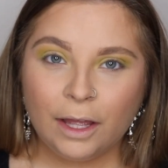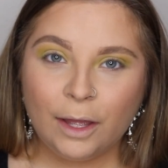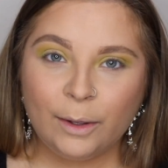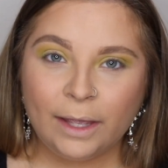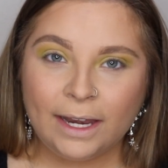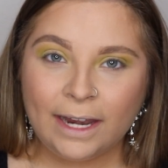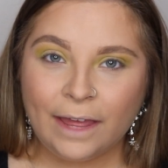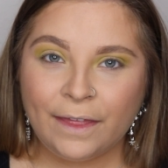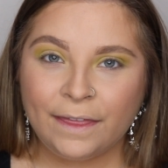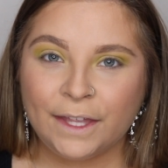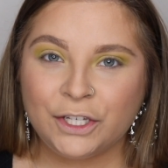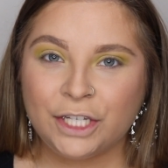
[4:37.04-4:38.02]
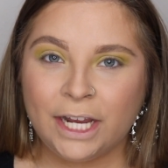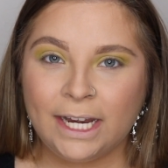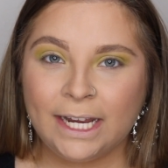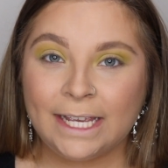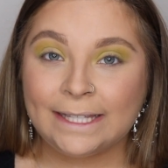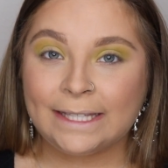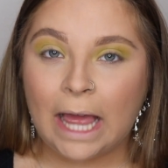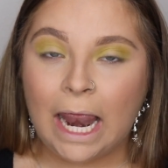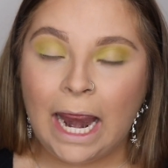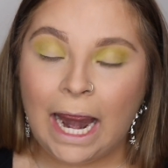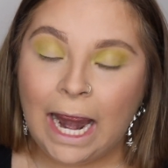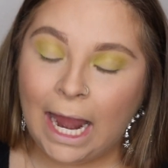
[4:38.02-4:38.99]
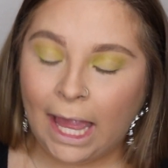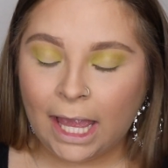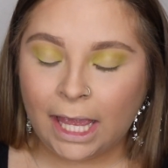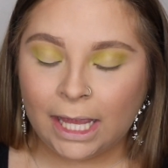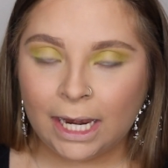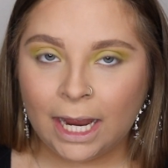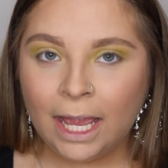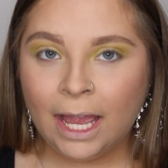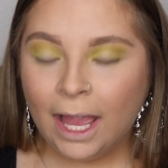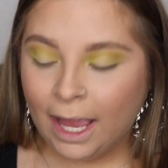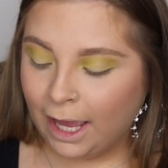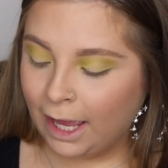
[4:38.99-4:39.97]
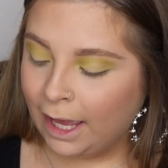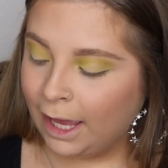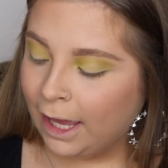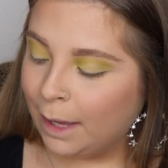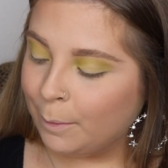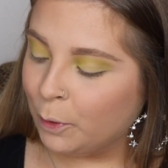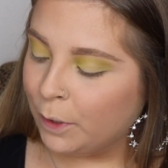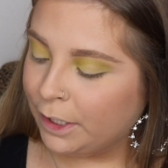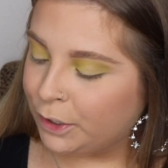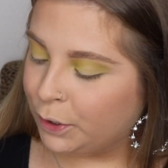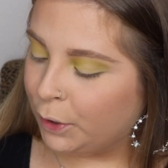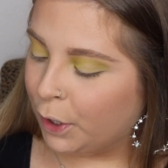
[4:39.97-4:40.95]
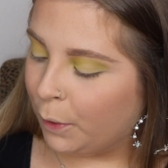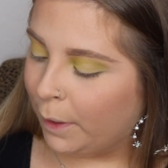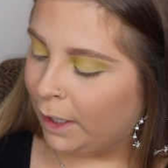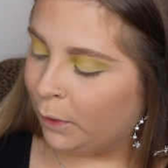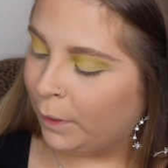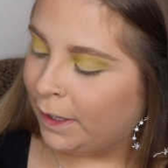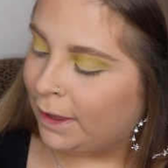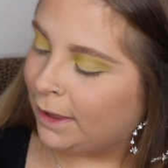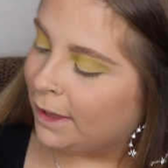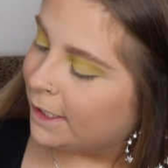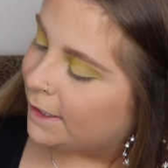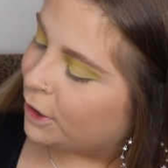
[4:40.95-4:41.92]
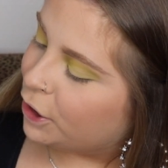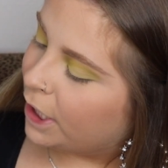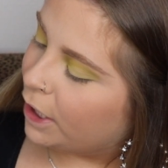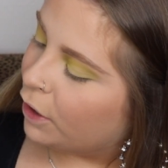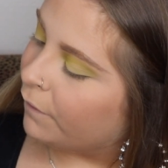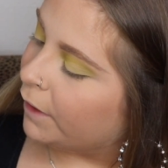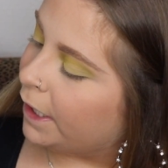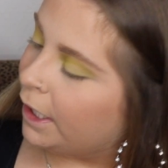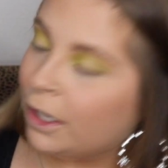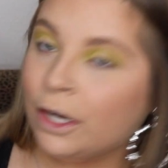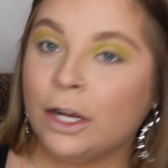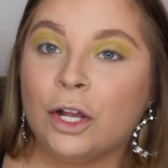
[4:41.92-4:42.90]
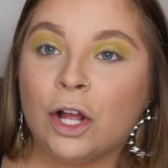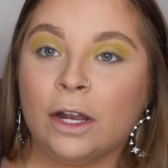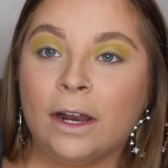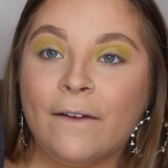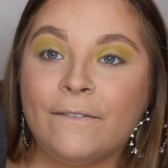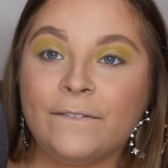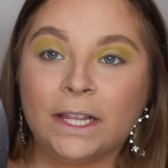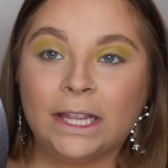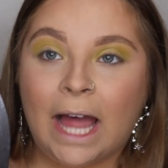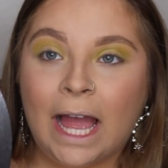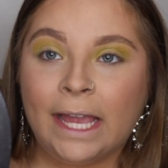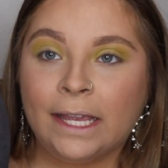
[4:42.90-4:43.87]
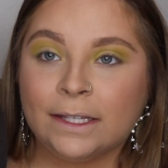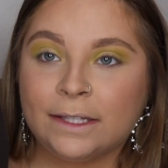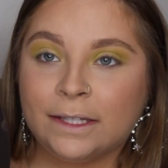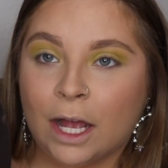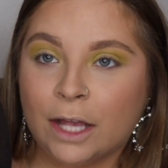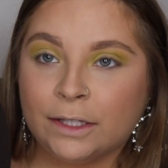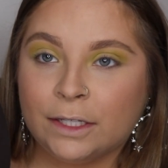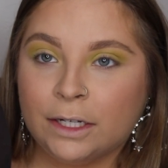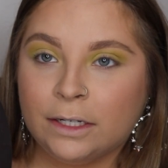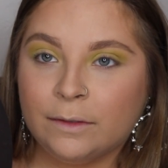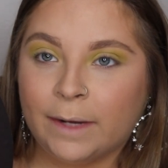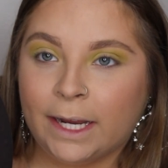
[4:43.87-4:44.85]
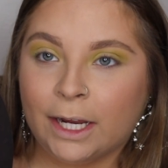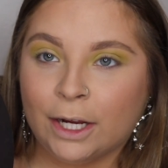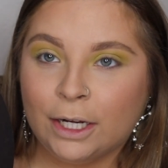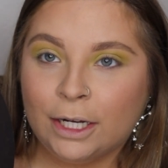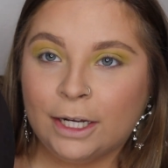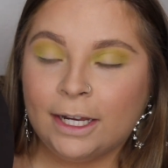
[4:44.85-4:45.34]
Okay, now that that shade is laid, I am going to go in with this shade over here called Flying Saucer, right here.